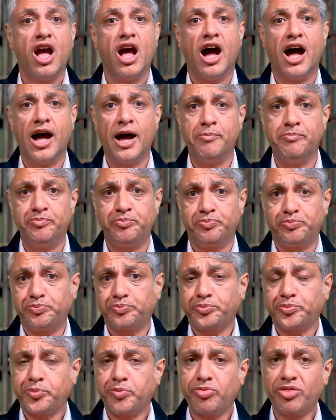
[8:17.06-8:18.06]

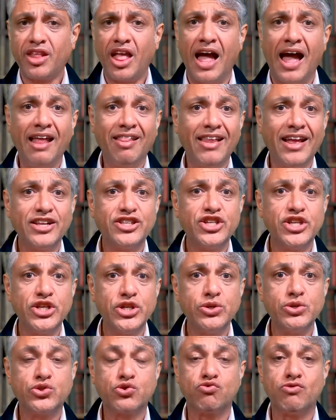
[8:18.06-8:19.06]
I like to
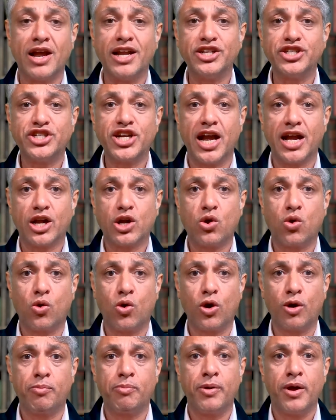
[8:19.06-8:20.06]
use Rent Check
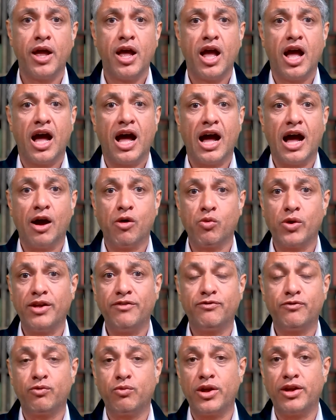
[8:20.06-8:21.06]
Corp.
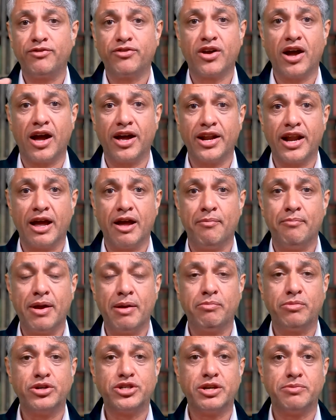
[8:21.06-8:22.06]
We've got a
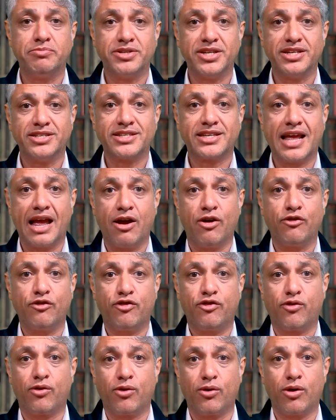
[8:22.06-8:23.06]
membership discount
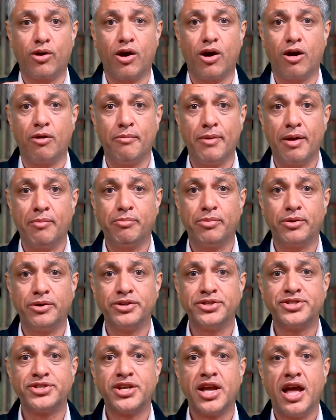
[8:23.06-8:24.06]
for our
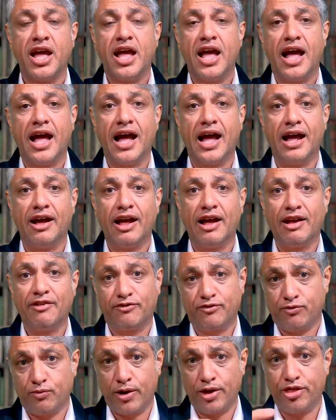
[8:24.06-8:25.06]
members
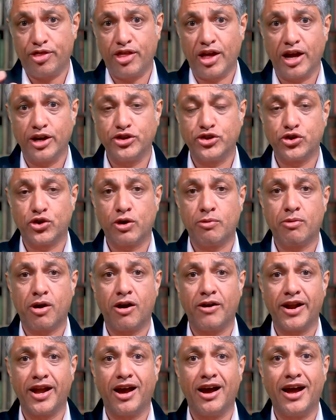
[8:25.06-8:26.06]
with Durham
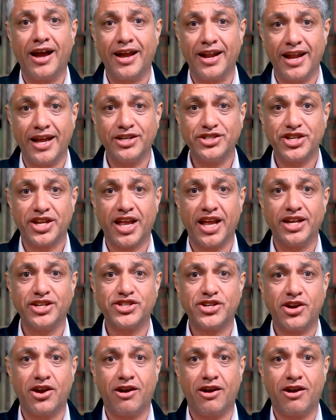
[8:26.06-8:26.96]
REI and Education